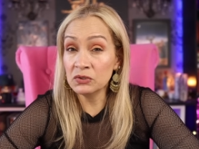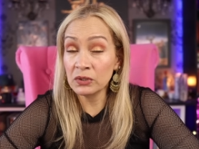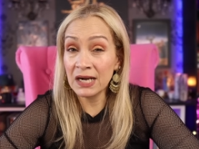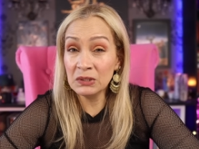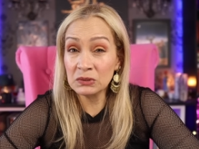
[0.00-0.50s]
to
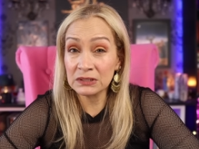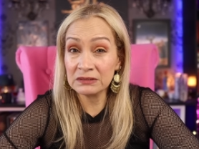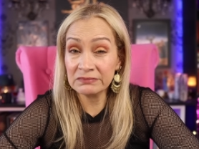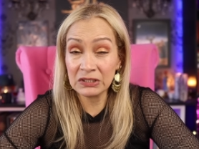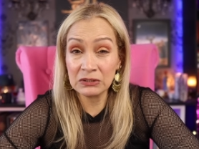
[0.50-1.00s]
our house?
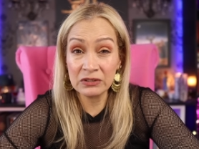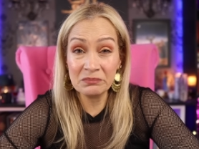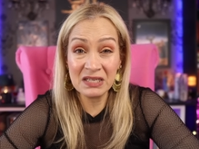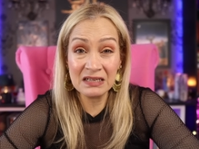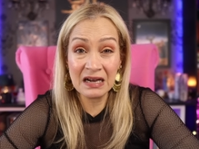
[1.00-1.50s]
They're going to
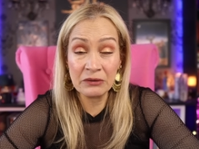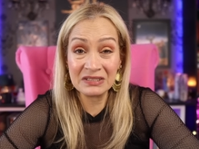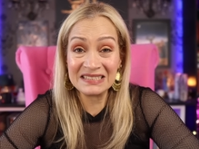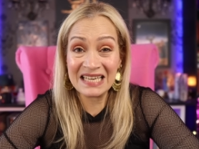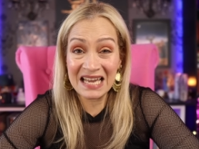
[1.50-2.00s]
be our
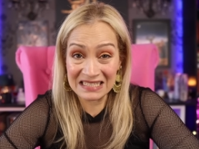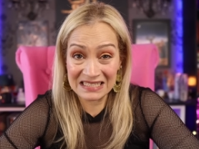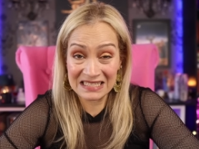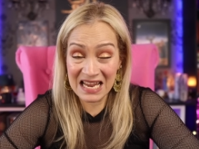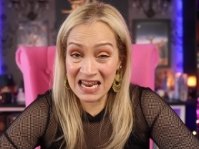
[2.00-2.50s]

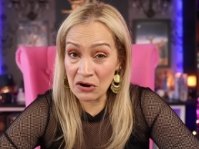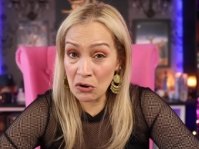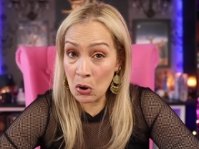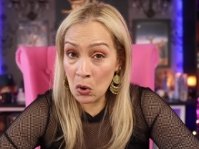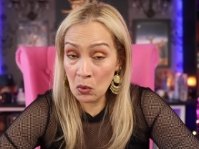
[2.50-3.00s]
guests in our
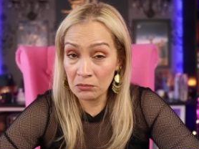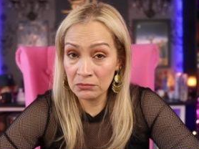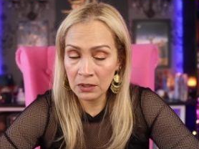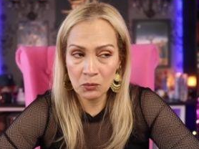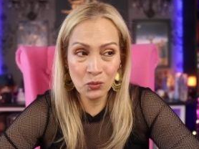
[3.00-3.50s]
home.
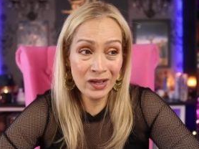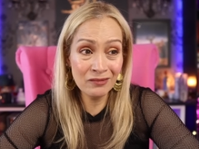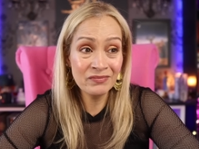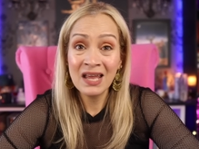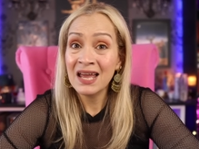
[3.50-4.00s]

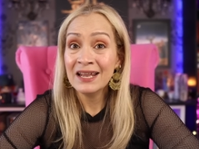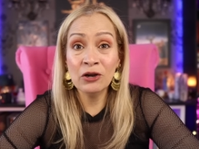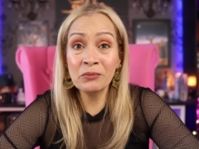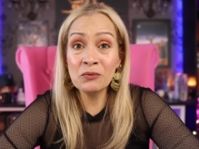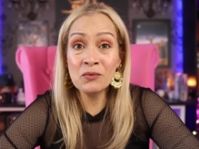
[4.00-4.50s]
Well,
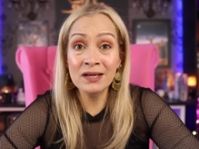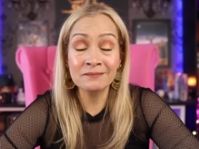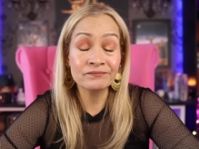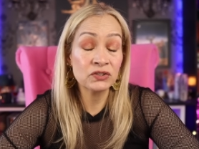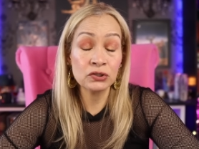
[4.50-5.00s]
number
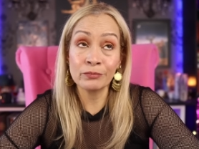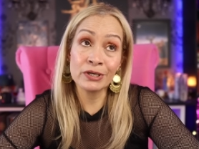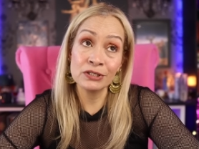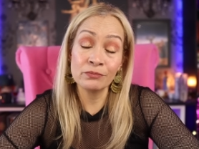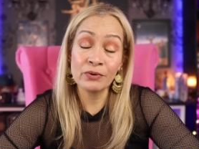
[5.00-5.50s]
one,
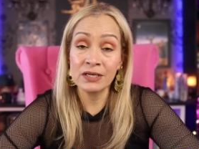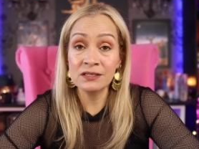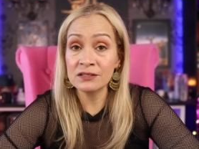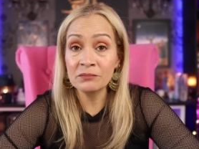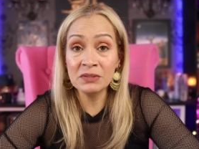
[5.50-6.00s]
surprise, surprise,
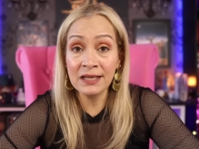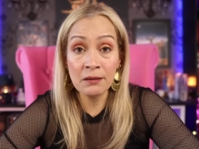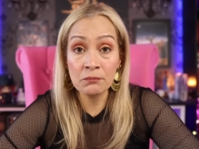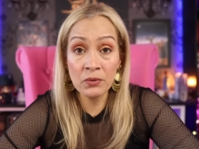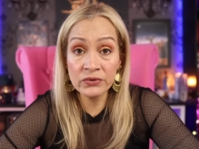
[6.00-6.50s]
something
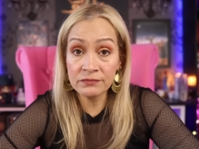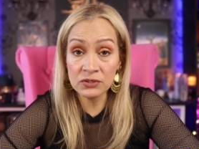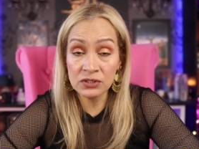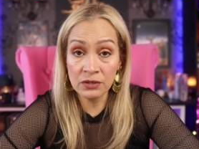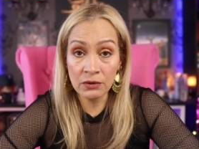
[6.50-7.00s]
that most of
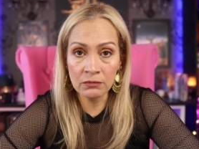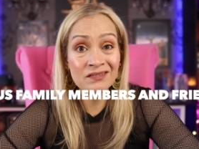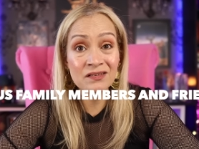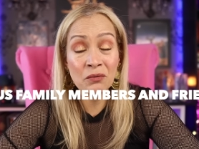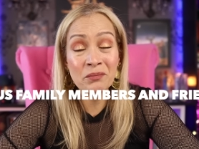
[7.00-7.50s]
us know,
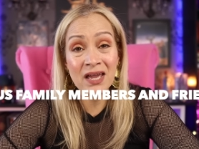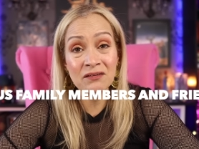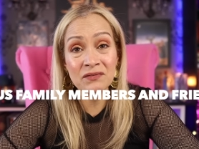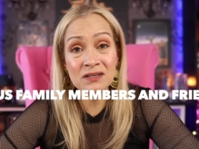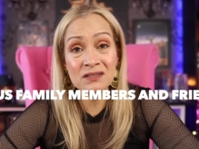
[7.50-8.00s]
some
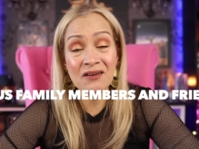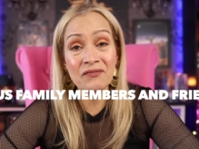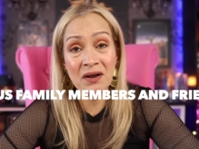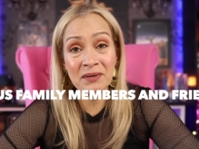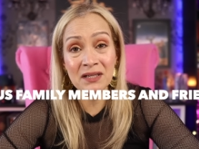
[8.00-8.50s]
envious
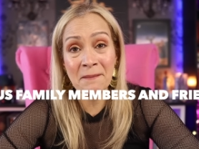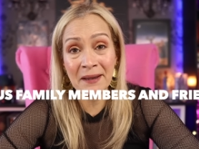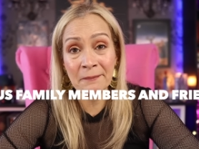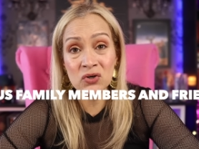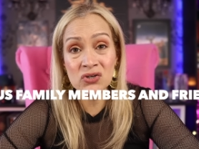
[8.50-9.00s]
family
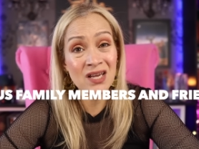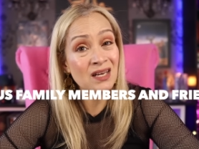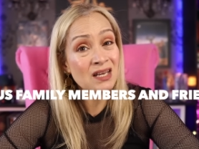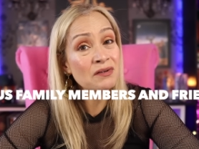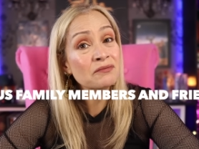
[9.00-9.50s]
members
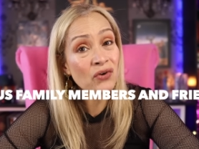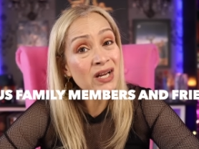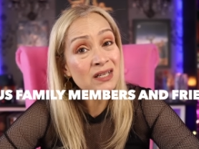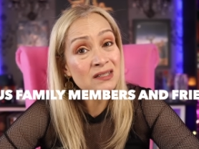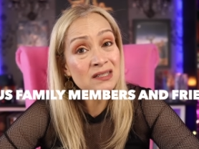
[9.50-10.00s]
and even
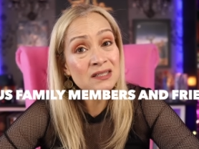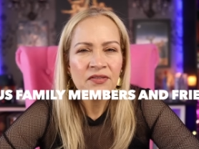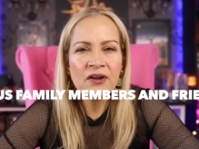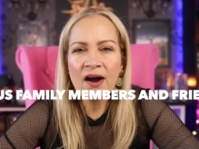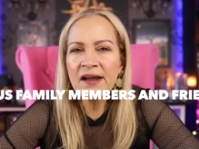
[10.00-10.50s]
friends.
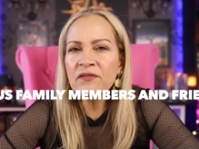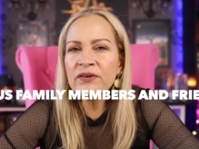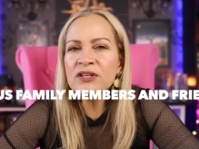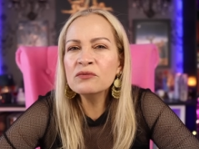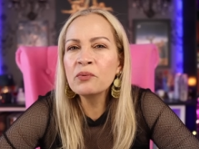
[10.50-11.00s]
They act
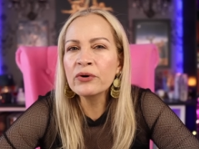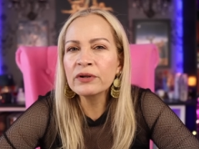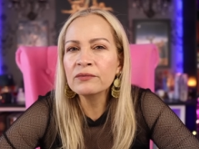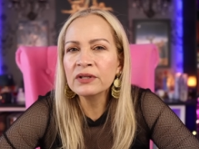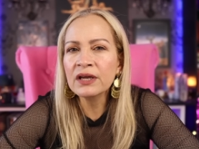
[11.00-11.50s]
very
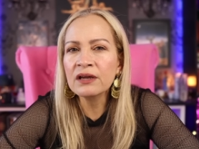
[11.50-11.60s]
supportive when they're